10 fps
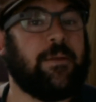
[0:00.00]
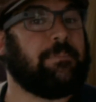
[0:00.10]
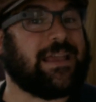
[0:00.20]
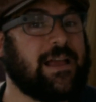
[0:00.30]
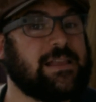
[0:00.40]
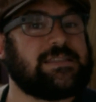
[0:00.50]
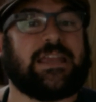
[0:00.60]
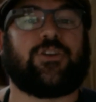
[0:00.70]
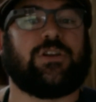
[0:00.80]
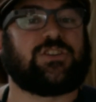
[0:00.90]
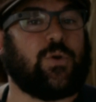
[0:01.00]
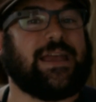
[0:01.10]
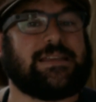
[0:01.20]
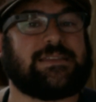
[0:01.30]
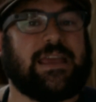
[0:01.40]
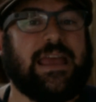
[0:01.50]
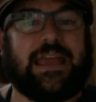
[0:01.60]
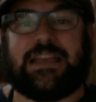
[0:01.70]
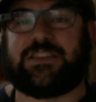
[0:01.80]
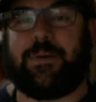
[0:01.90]
Because Tinker and Twist
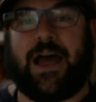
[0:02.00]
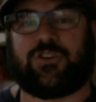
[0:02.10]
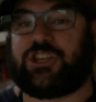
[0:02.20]
is about